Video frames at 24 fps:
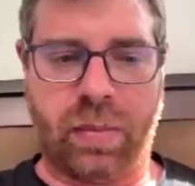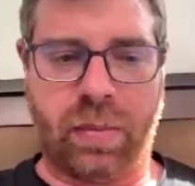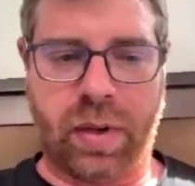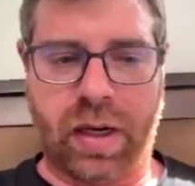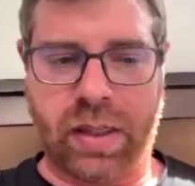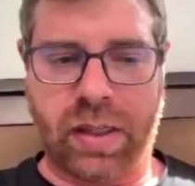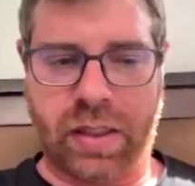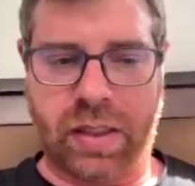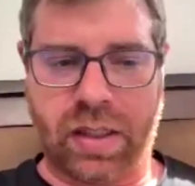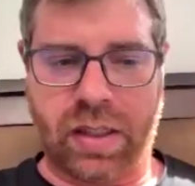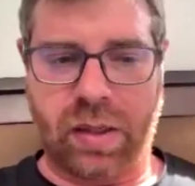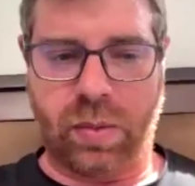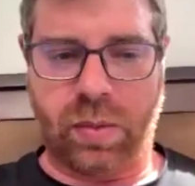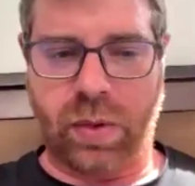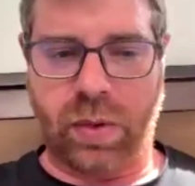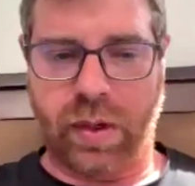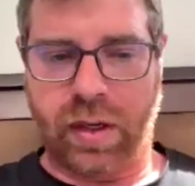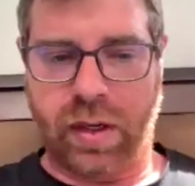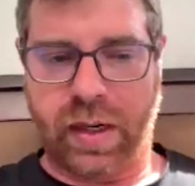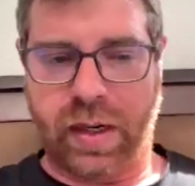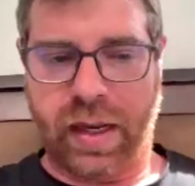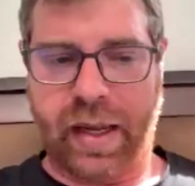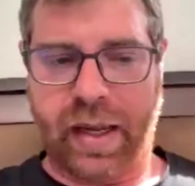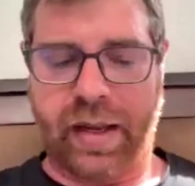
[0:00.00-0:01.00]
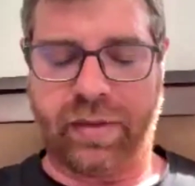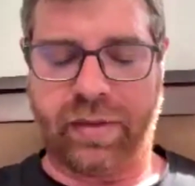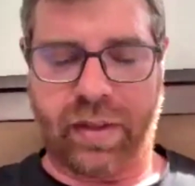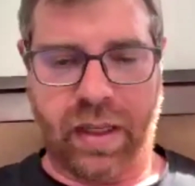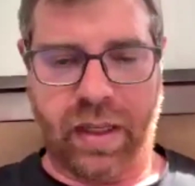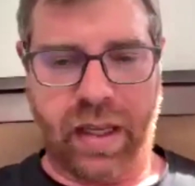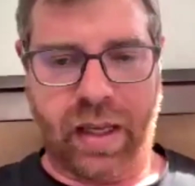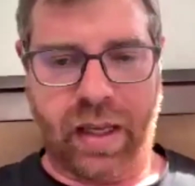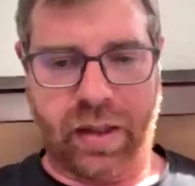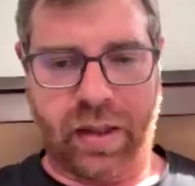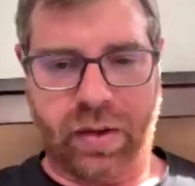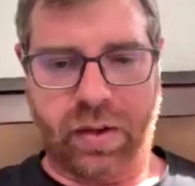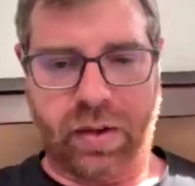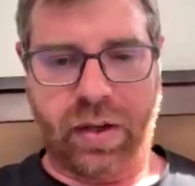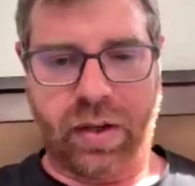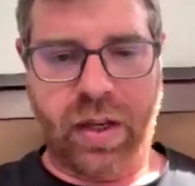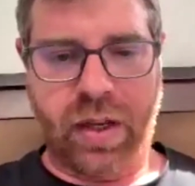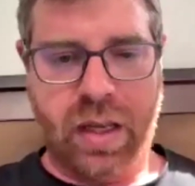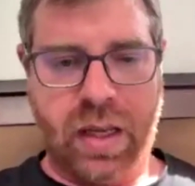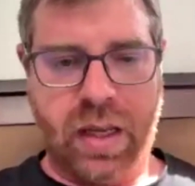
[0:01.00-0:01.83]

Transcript: 30 minutes that we're going to have together.